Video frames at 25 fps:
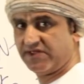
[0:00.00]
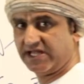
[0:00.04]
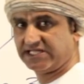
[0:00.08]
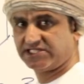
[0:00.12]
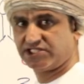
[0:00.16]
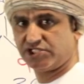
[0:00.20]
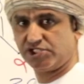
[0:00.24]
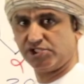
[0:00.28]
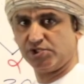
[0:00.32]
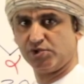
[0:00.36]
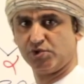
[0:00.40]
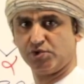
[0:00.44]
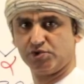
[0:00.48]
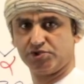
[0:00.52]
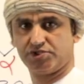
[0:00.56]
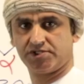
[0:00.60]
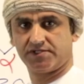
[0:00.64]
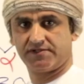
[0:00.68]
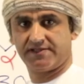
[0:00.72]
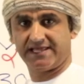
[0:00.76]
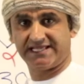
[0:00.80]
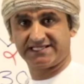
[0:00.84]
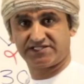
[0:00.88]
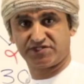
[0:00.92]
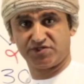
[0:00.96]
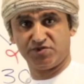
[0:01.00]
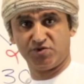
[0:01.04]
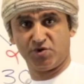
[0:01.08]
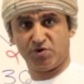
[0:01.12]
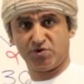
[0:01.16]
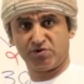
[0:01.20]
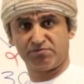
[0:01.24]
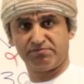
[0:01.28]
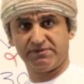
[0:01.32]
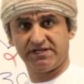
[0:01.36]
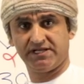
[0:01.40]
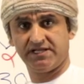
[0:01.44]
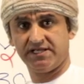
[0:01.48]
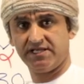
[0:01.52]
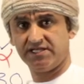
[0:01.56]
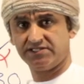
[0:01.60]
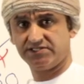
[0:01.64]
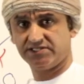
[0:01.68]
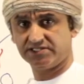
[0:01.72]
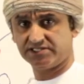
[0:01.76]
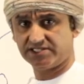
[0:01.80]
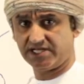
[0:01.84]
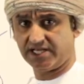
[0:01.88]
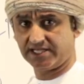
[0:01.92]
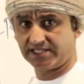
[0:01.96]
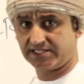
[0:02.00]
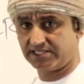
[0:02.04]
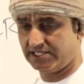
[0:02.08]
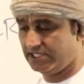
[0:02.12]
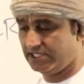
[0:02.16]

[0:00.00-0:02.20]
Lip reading: that's usual, that's normal, just like